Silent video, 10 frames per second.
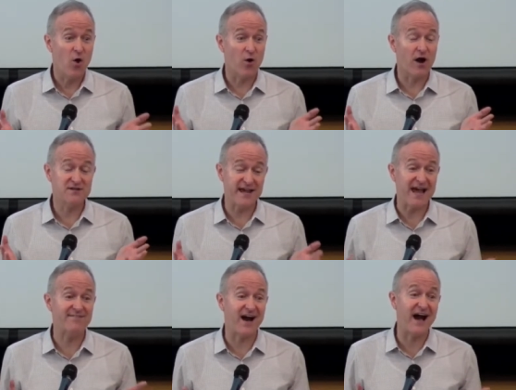or to
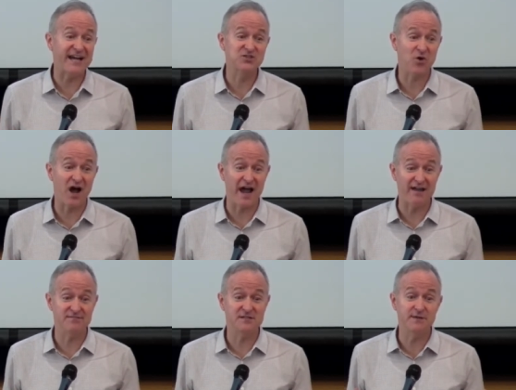have a high
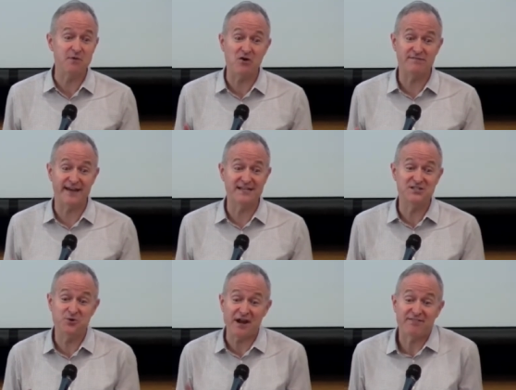drive to be
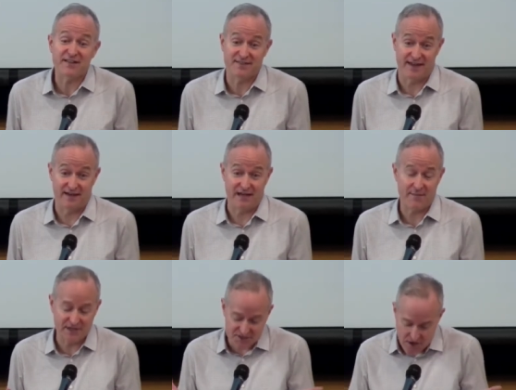motivated to do everything.
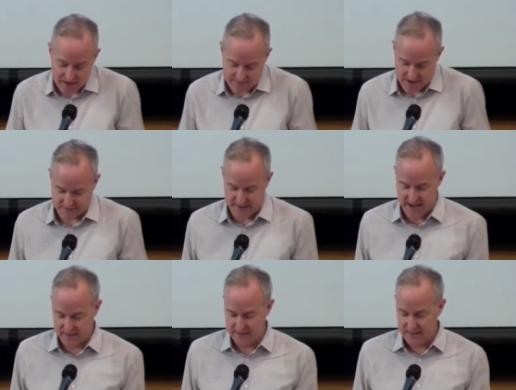I'm going to talk about
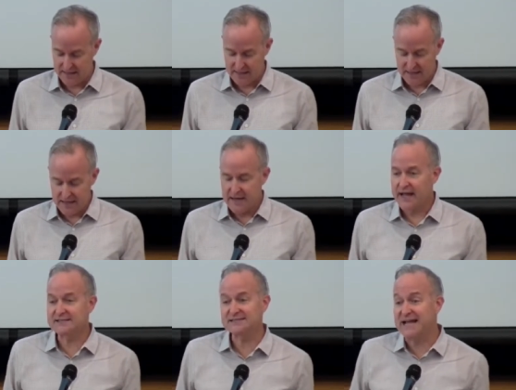that.
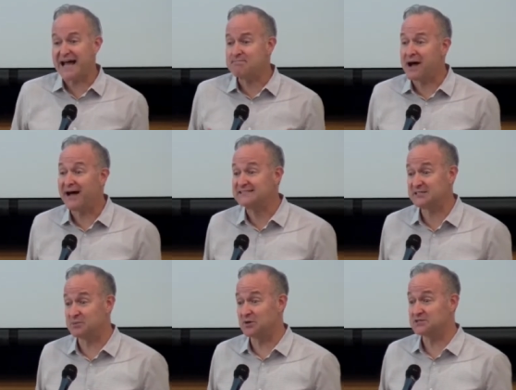It's not
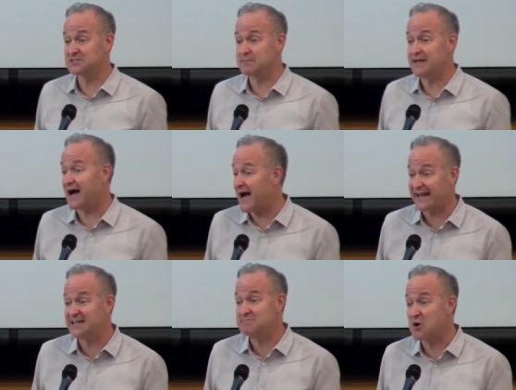possible to be
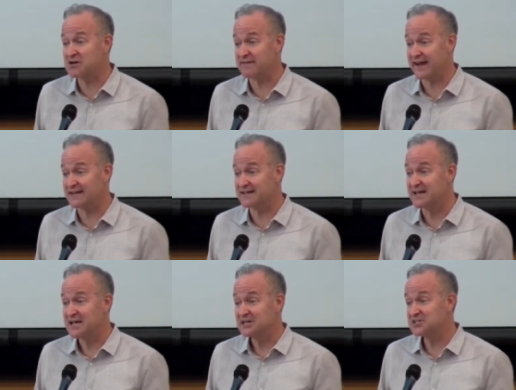highly motivated
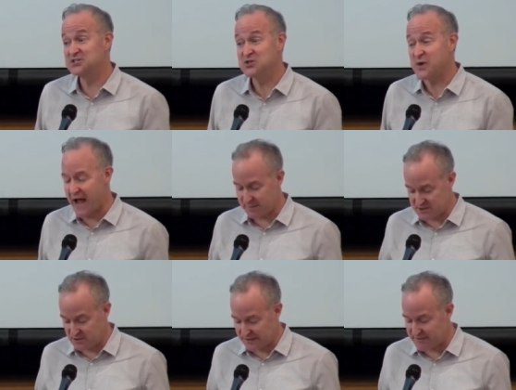to do
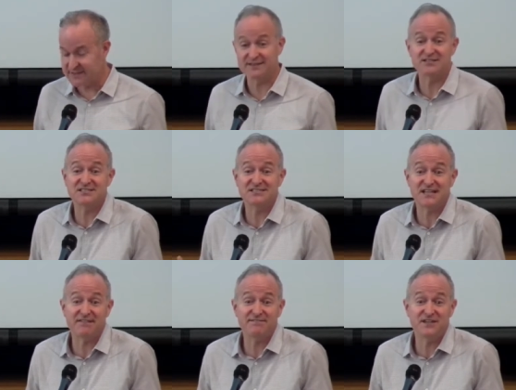absolutely everything. There's
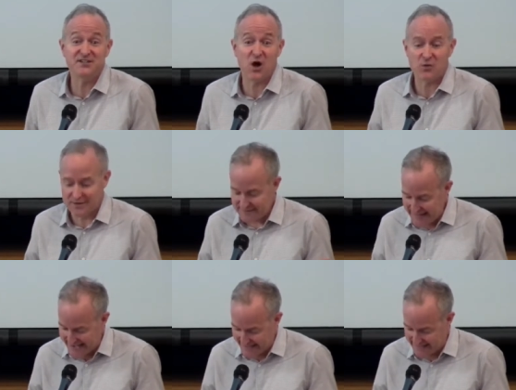stuff you don't
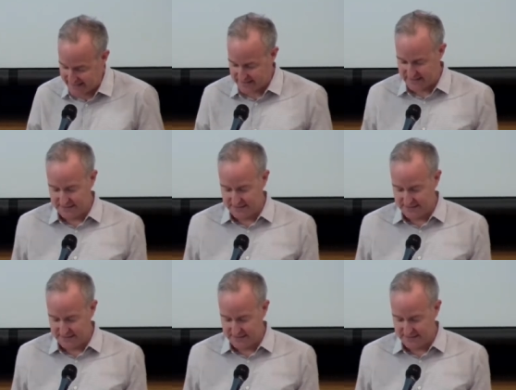like.